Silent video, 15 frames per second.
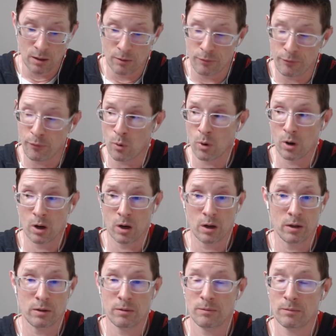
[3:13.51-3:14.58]
for
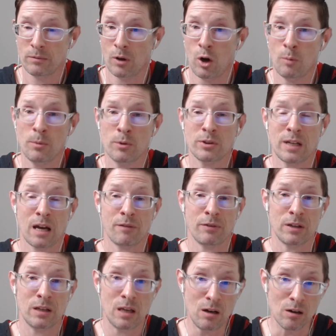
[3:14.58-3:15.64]
almost half
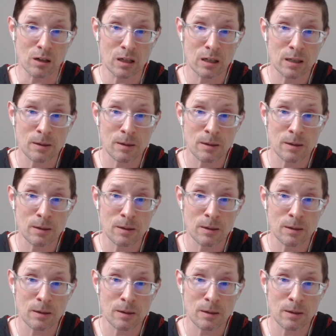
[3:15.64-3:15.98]
a year